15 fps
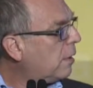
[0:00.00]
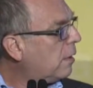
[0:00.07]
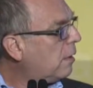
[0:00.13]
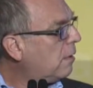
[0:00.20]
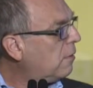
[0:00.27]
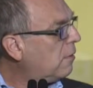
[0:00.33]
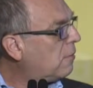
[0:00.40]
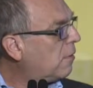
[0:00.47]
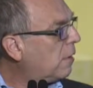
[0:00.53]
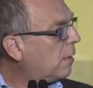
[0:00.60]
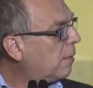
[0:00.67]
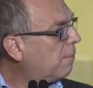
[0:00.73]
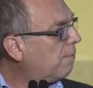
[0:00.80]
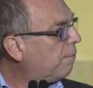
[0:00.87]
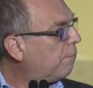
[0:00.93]
These
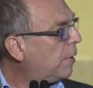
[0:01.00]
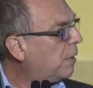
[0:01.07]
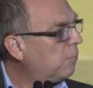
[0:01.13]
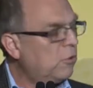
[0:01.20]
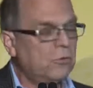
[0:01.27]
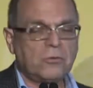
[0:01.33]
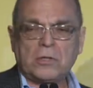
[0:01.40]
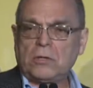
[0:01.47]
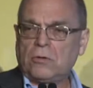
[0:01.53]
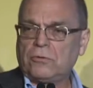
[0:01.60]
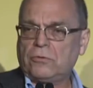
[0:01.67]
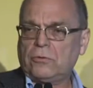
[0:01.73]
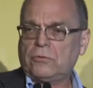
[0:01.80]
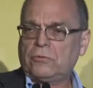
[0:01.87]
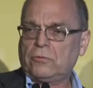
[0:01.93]
BMUs can
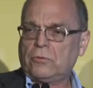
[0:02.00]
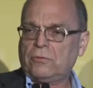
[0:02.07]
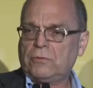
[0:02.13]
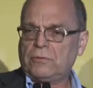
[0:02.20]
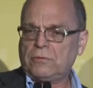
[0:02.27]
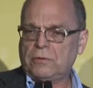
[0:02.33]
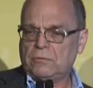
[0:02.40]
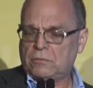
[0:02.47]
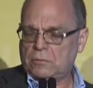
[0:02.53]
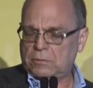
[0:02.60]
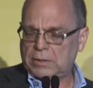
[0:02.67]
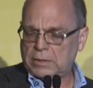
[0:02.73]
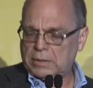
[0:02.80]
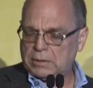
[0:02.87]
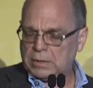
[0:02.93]
also service
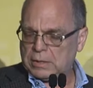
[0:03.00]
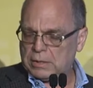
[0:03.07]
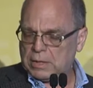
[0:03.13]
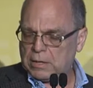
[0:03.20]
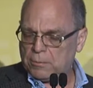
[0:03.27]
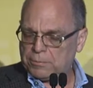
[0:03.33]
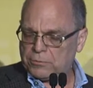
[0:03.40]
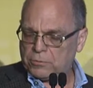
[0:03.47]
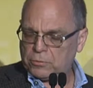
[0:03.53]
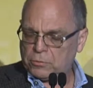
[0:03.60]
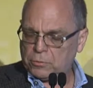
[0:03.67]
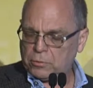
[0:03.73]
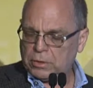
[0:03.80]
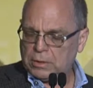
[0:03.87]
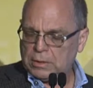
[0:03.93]
and help
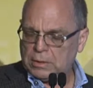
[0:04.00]
to